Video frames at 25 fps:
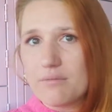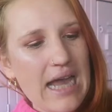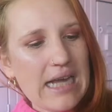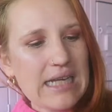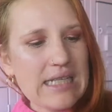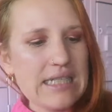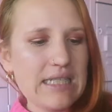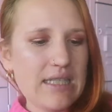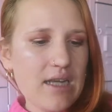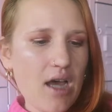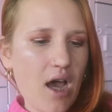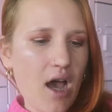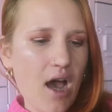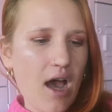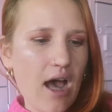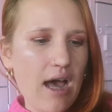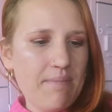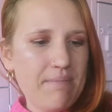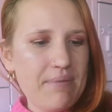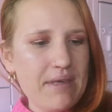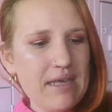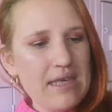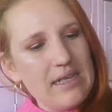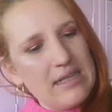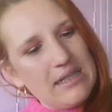Next
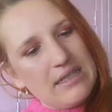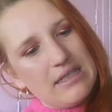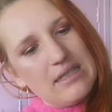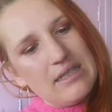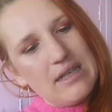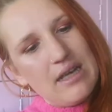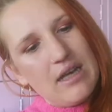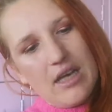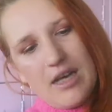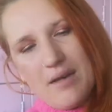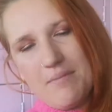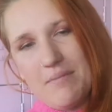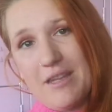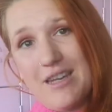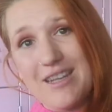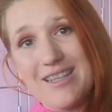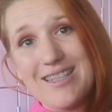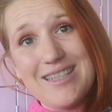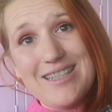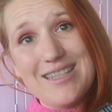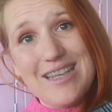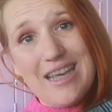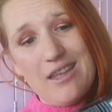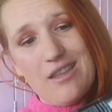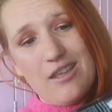up is, I'm gonna
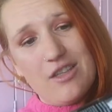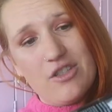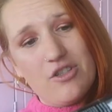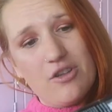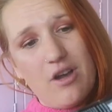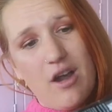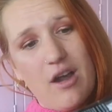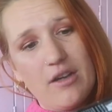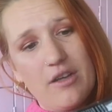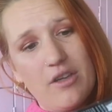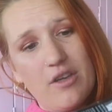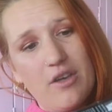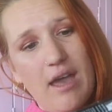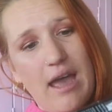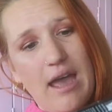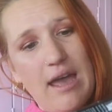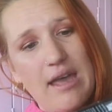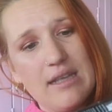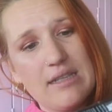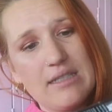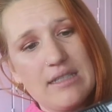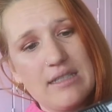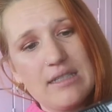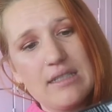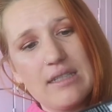say this wrong, you
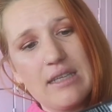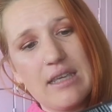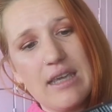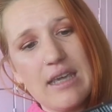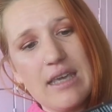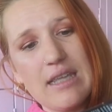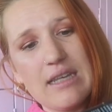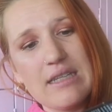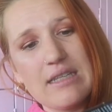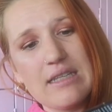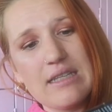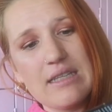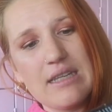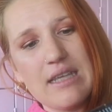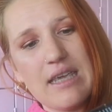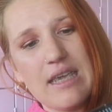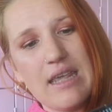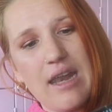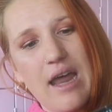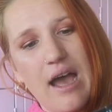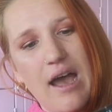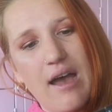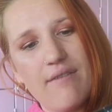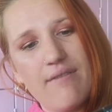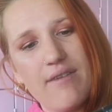guys,
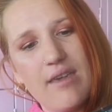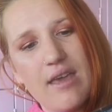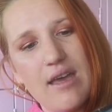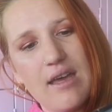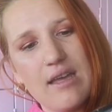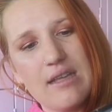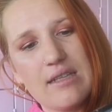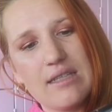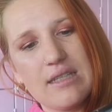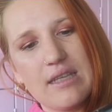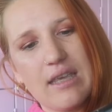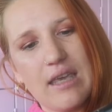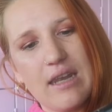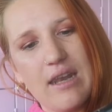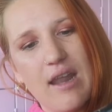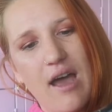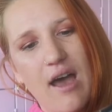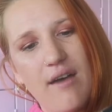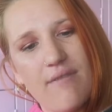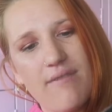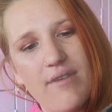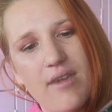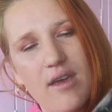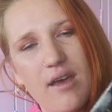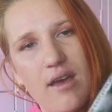
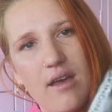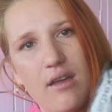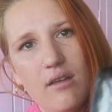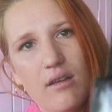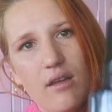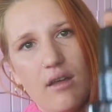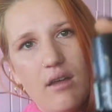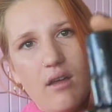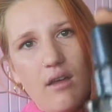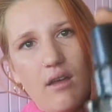Skinavia.